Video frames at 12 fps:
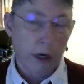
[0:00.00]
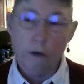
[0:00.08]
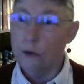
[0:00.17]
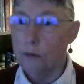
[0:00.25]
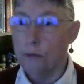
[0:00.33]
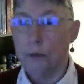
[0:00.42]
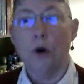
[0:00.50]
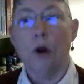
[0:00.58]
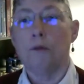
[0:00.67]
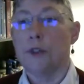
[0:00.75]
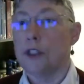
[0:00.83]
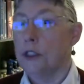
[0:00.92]

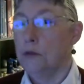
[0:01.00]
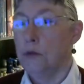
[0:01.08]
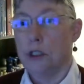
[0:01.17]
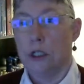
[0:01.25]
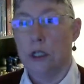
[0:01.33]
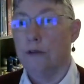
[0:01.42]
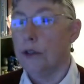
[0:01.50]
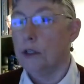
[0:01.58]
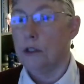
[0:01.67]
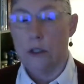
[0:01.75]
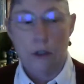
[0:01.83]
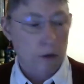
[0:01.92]
whatever prompt she was
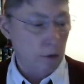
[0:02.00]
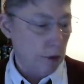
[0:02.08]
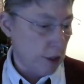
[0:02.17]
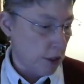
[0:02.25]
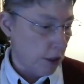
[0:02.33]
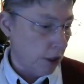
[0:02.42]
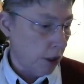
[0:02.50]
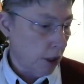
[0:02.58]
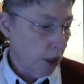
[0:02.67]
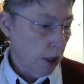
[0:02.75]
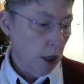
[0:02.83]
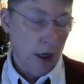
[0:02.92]
given to do this
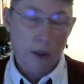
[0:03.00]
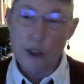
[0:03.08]
thing,